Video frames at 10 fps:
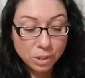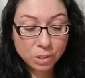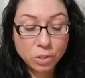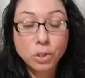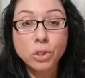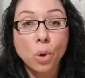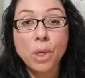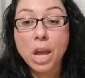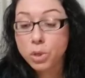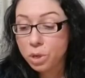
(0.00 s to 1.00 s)
so
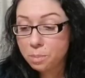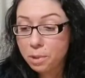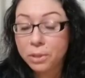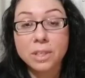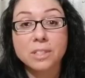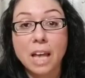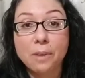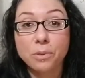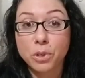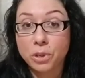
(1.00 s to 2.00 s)
that you can build this
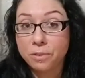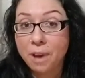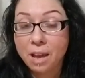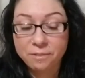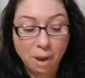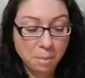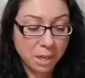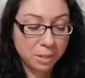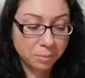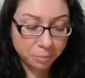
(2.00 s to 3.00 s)
life with your divine
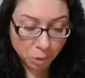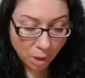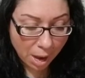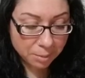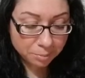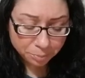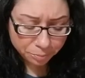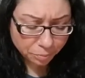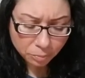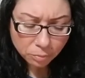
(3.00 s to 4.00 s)
feminine. Okay.
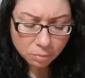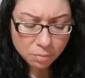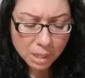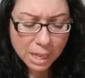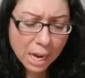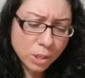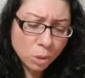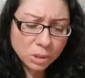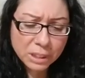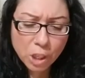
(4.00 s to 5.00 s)
And I
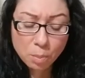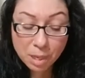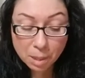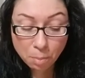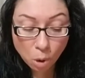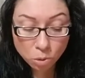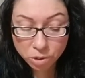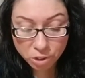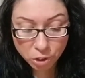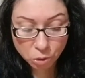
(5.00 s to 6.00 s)
don't see her being
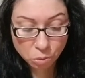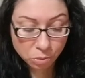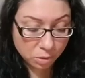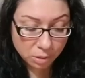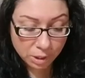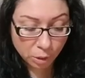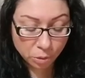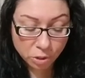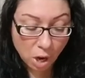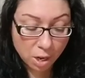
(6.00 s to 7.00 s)
opposed to, you know,
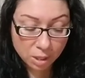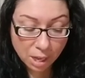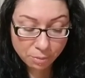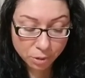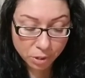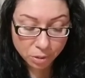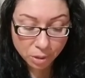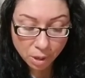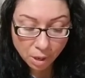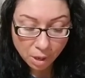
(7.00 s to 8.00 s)
starting a life with you.
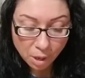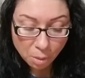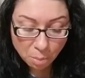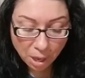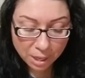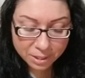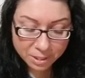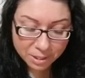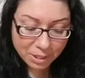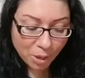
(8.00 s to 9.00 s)
But,
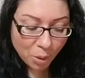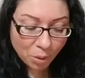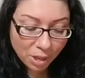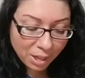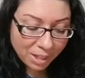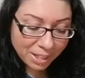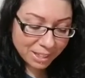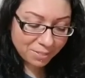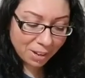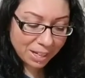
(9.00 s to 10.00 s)
you know,
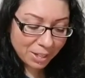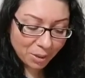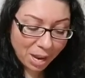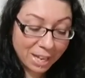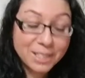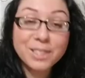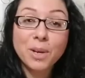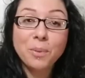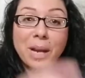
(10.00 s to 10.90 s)
it's funny. Okay, so we